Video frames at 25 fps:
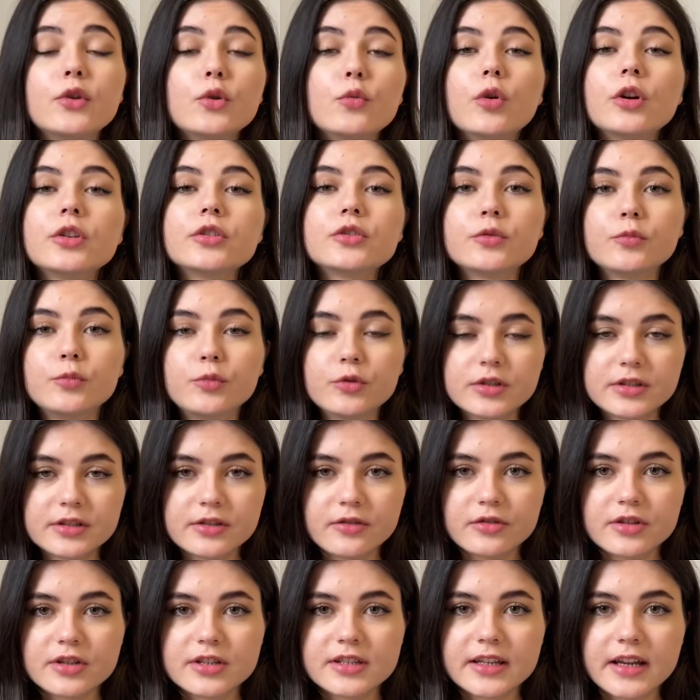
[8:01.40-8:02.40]
you want to boost
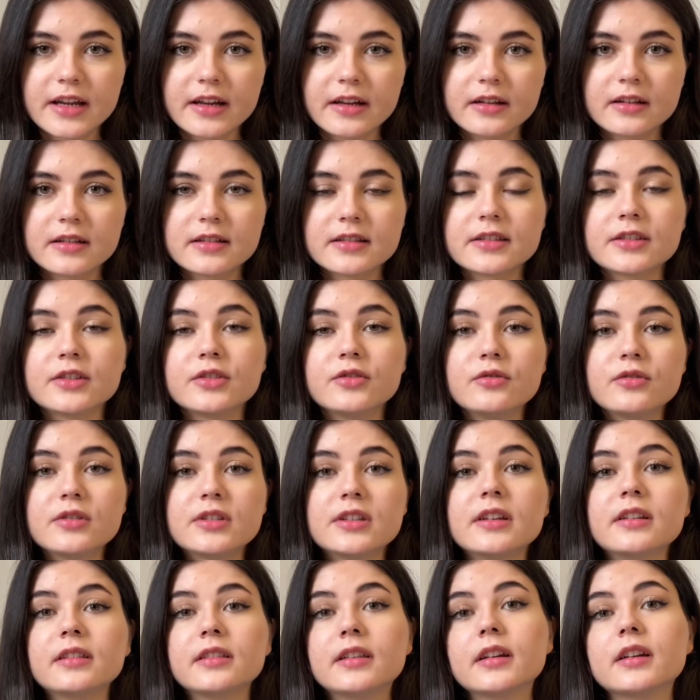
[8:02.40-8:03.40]
your sales
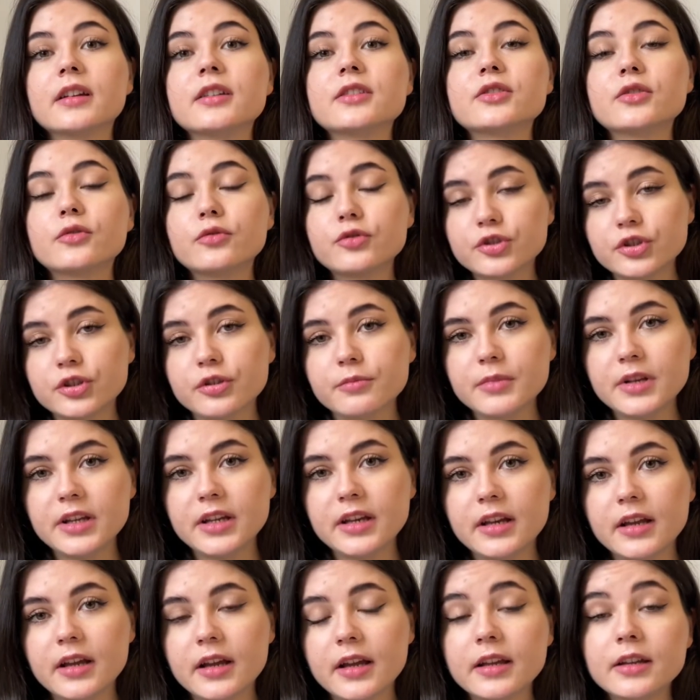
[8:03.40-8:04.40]
using the social
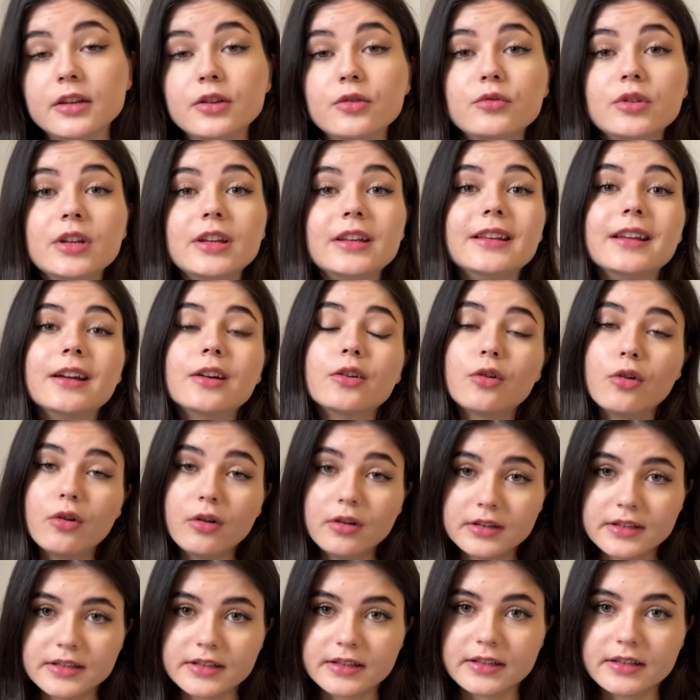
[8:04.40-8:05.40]
media and you need the
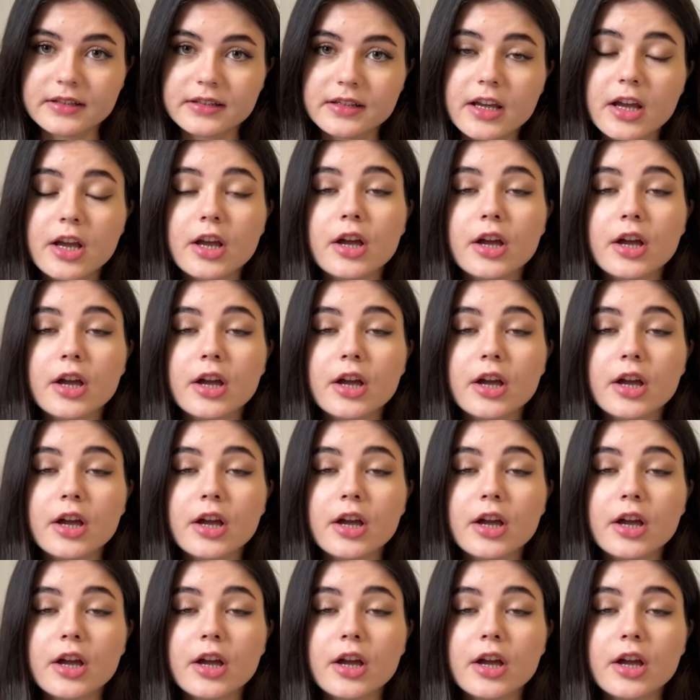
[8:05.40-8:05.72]
content